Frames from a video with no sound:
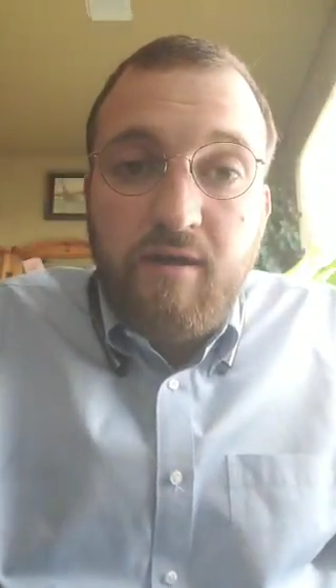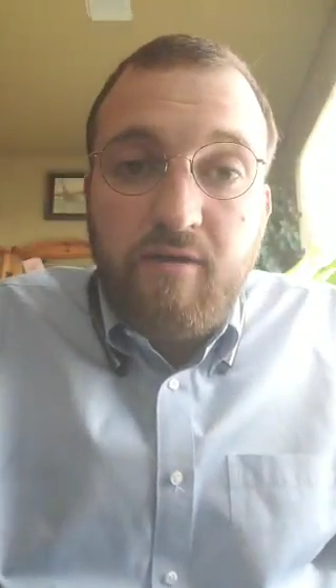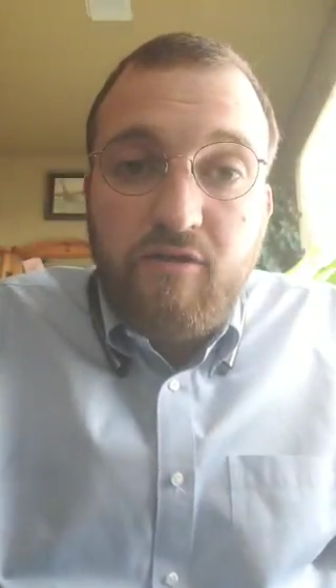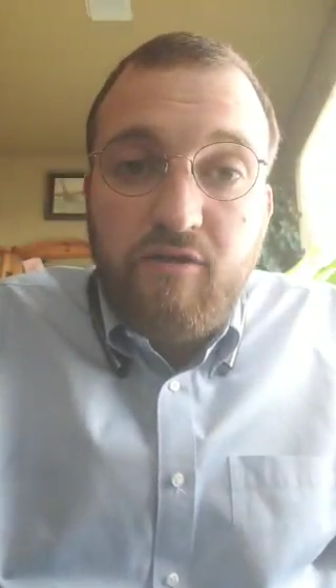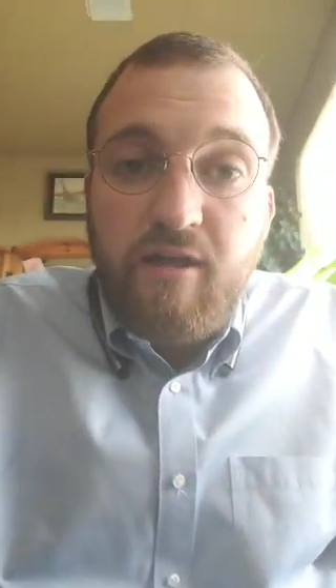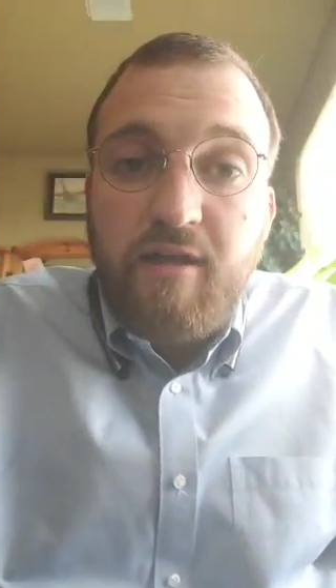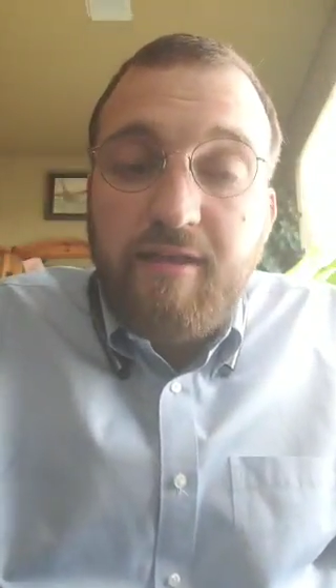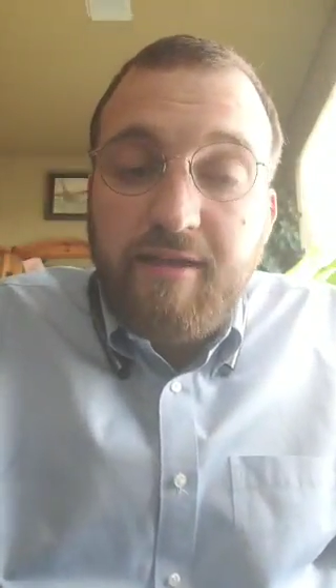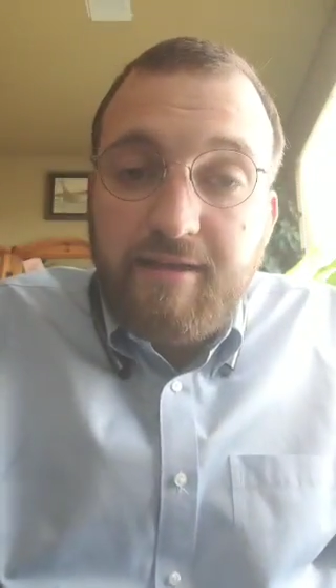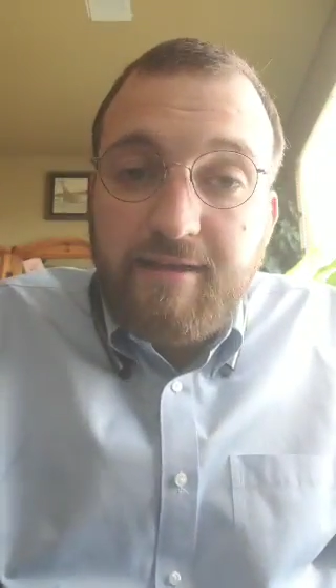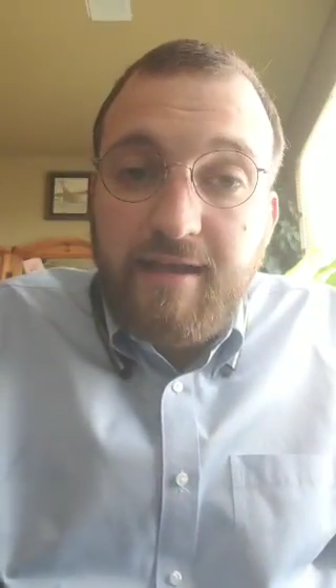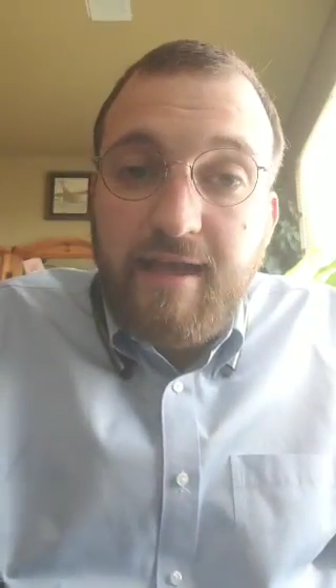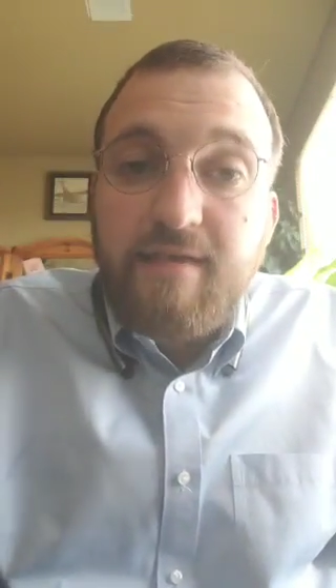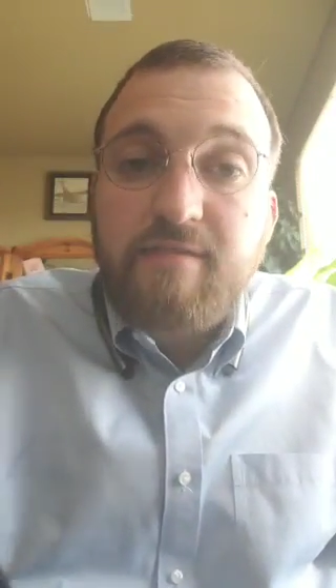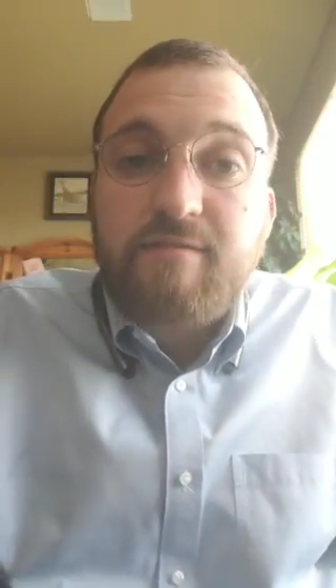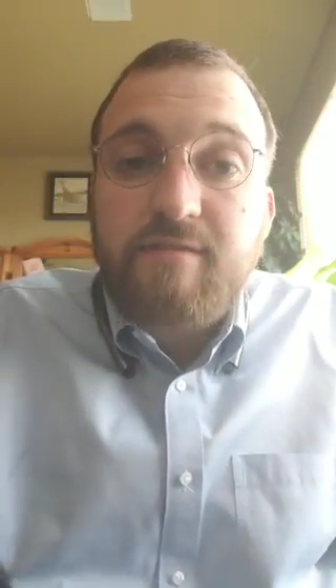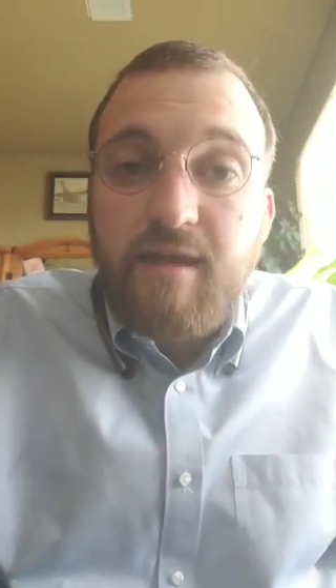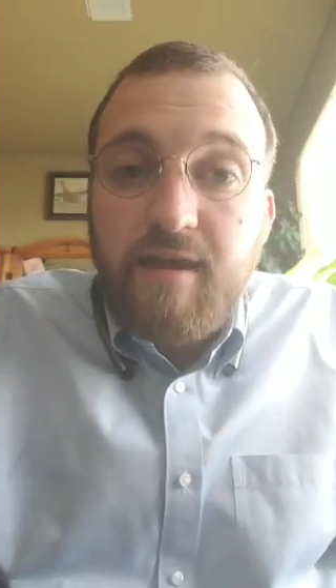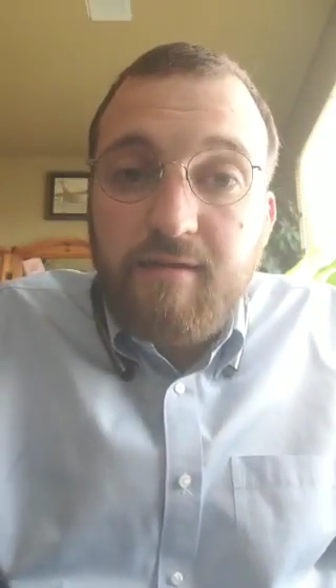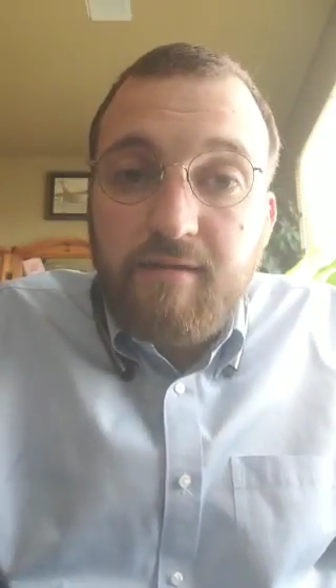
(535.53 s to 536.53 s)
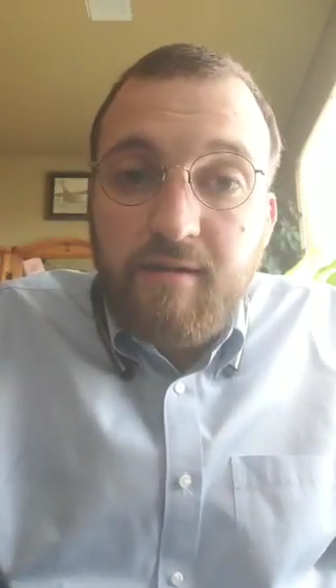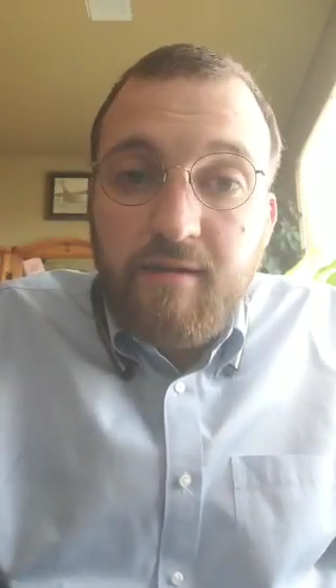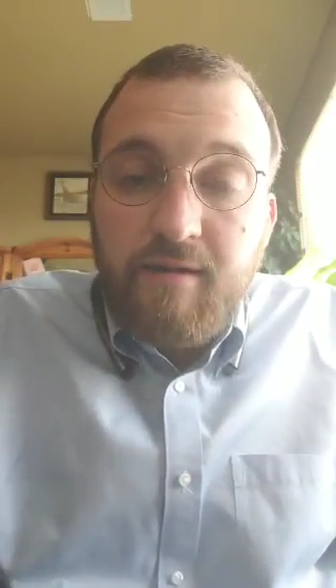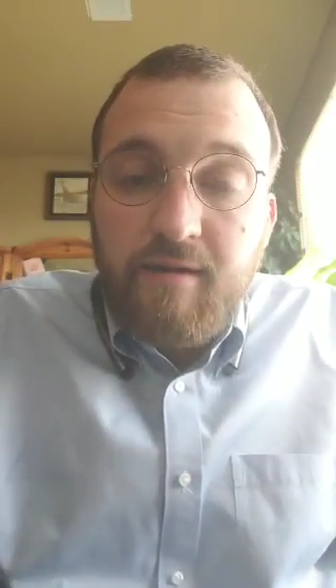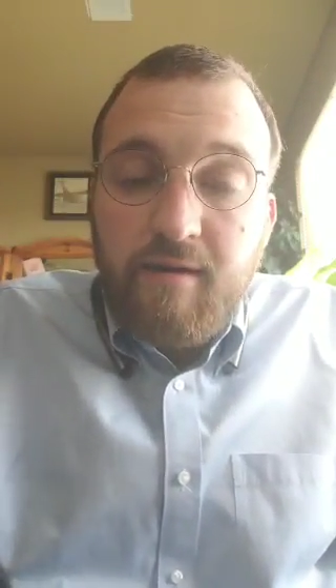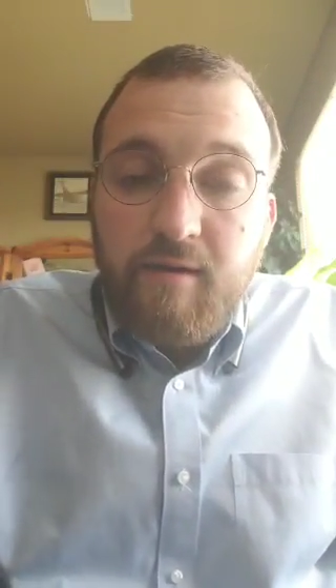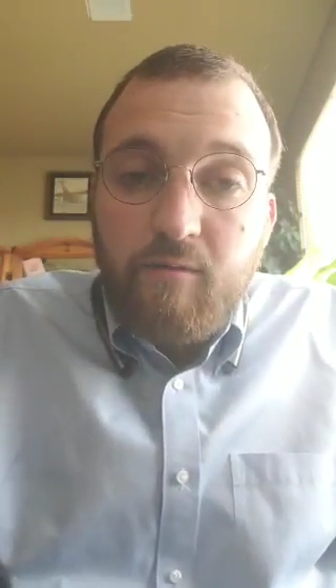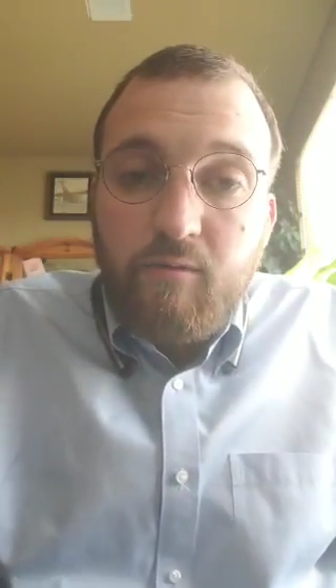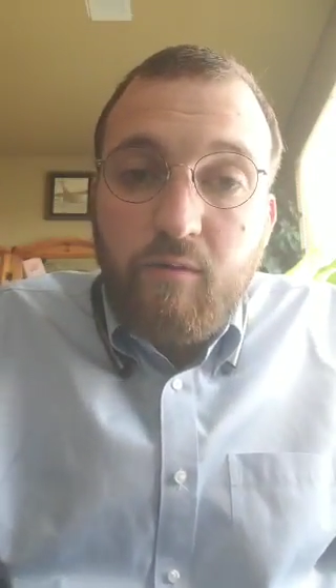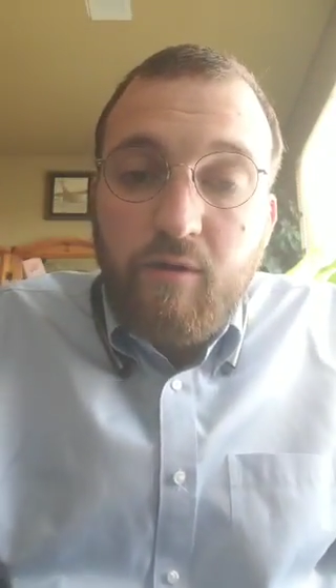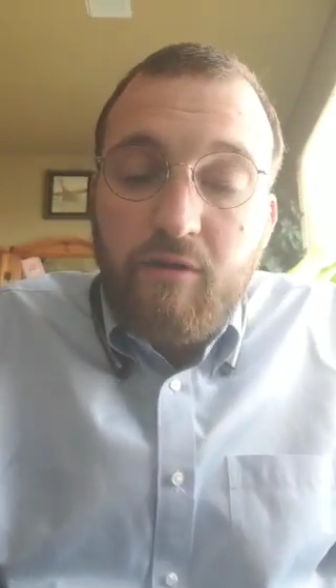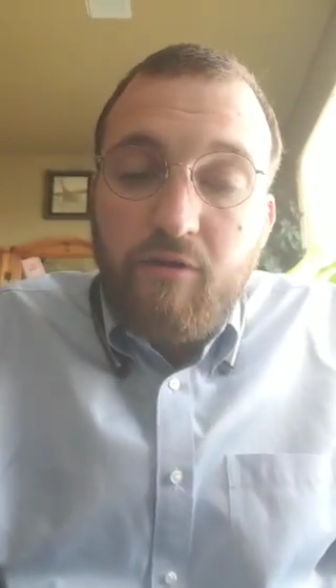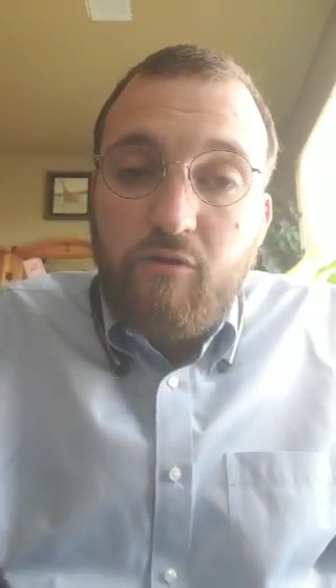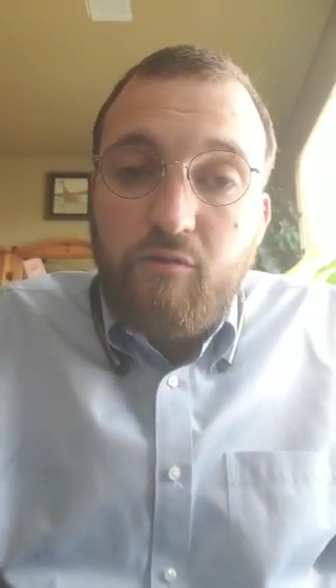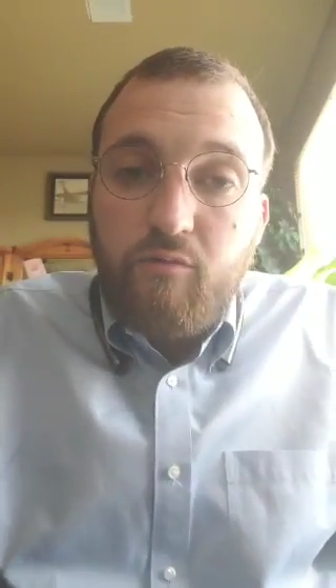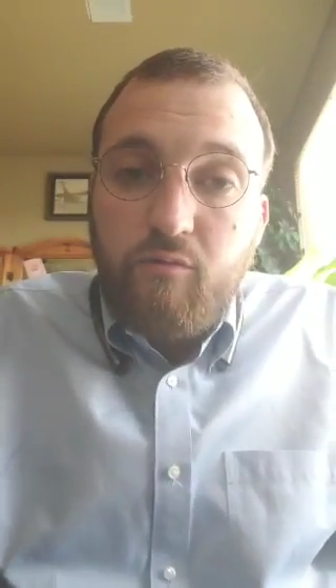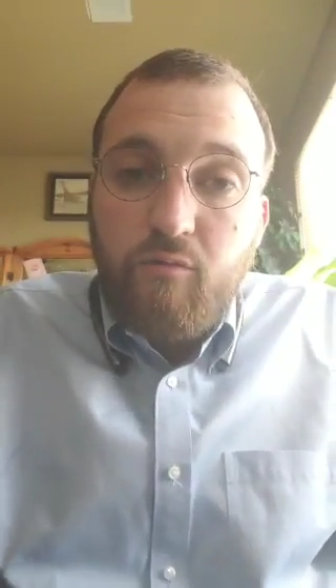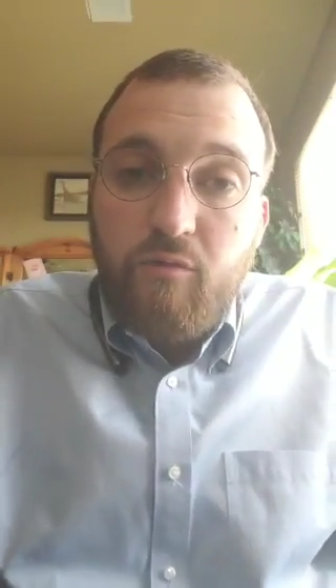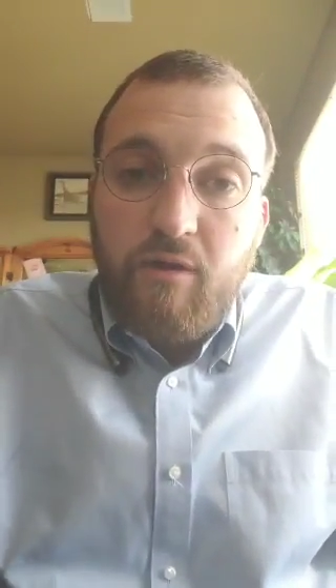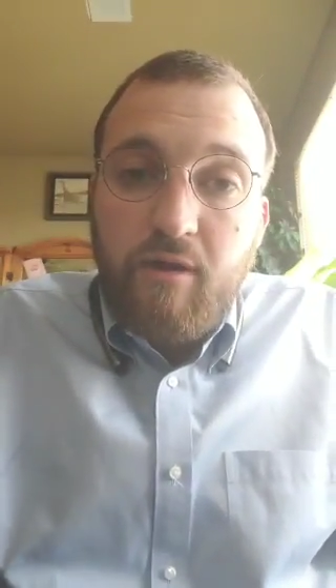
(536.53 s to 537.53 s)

Shelley testnet, which,